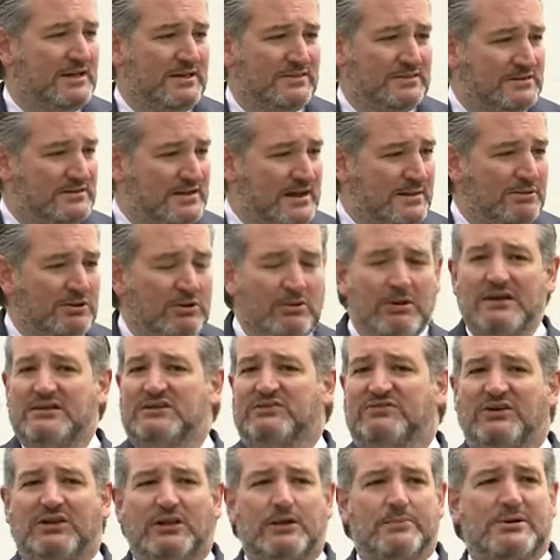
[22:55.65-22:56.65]
The
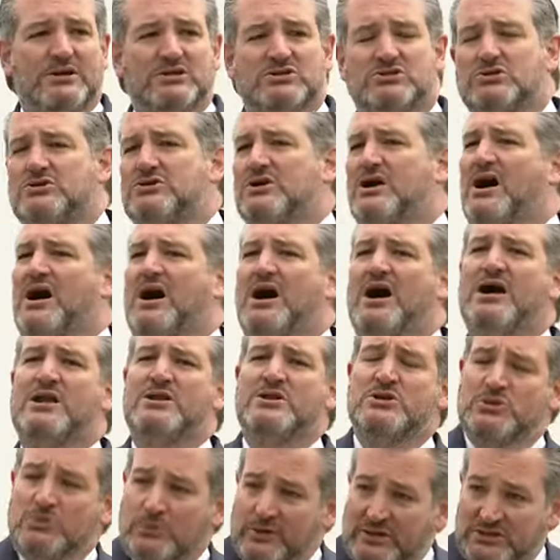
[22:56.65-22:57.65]
Democrats filibustered
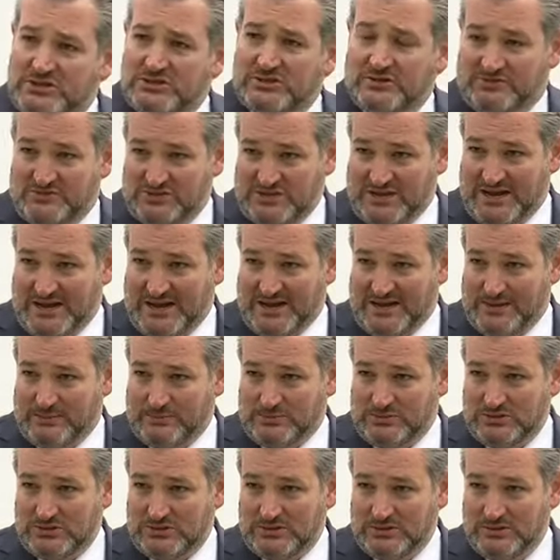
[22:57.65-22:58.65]
hundreds of
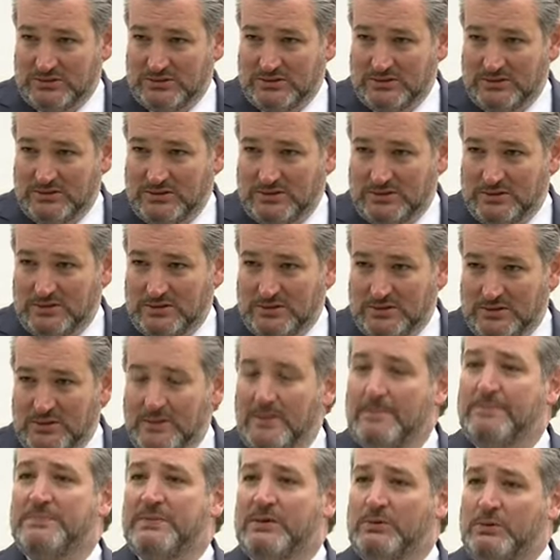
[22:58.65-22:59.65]
times
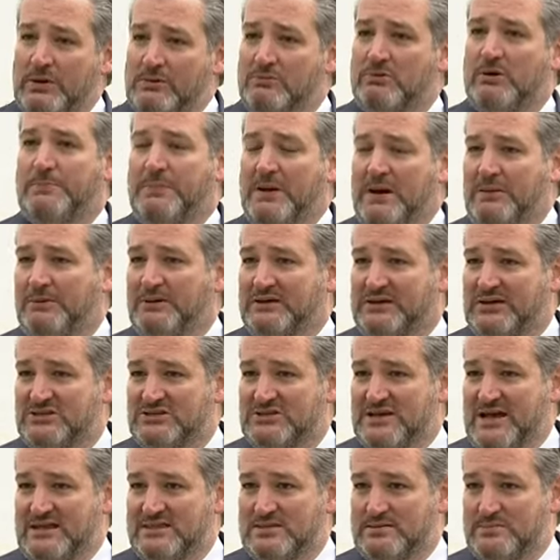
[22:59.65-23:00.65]
when
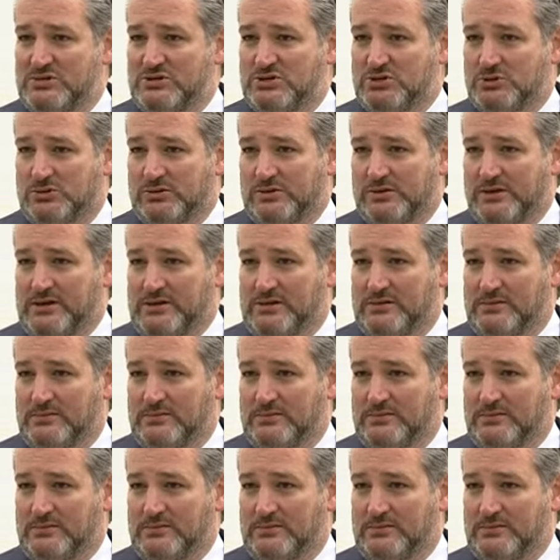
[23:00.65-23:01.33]
Republicans had the majority.